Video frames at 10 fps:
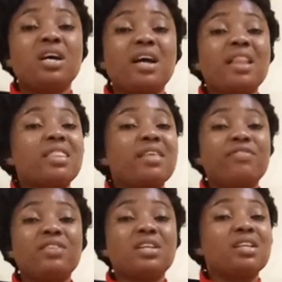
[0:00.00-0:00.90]
And
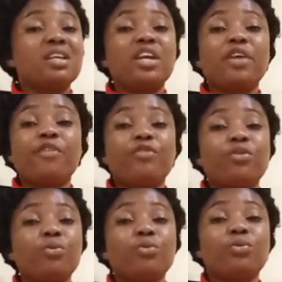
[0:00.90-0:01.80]
definitely, if
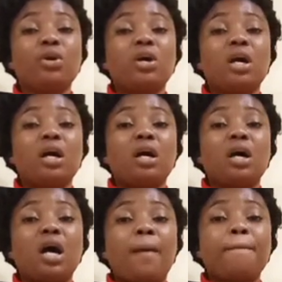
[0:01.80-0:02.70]
you
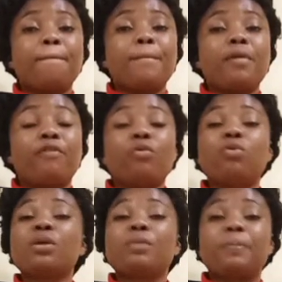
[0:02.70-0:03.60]

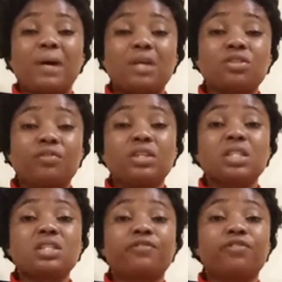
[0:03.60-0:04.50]
want to be part of
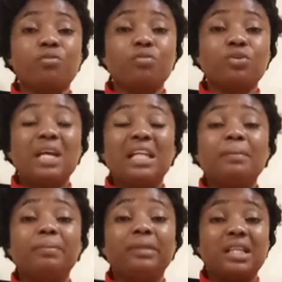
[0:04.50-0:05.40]
this full moon and the
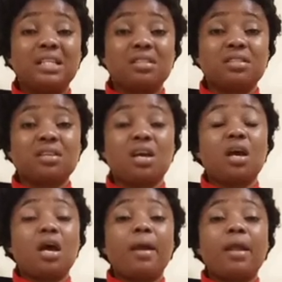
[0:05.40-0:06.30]
blessings,
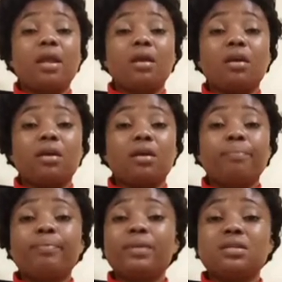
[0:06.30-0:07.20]

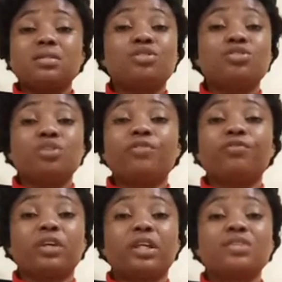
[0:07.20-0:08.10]
please don't
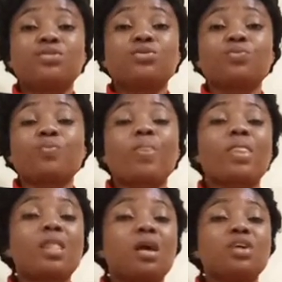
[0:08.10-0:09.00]
forget to
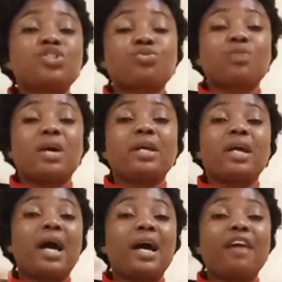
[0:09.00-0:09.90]
try.
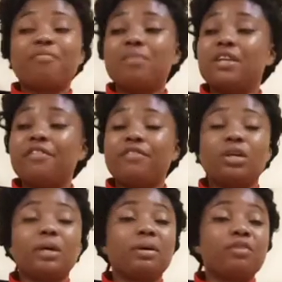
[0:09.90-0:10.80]
I have made a
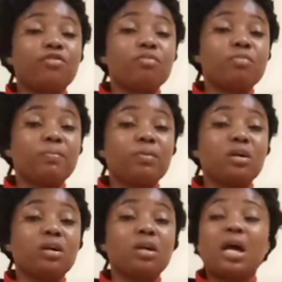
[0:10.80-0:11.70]
video about full moon plug.